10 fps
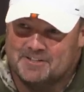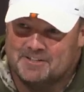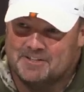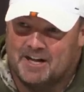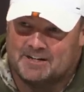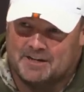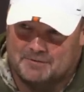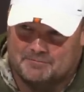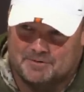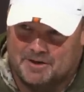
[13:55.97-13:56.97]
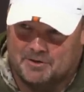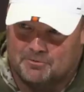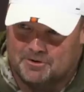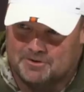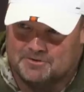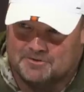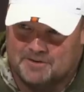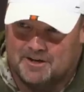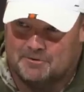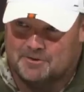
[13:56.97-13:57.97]
You like that play on words on
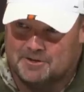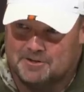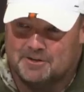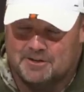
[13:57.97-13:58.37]
Halloween?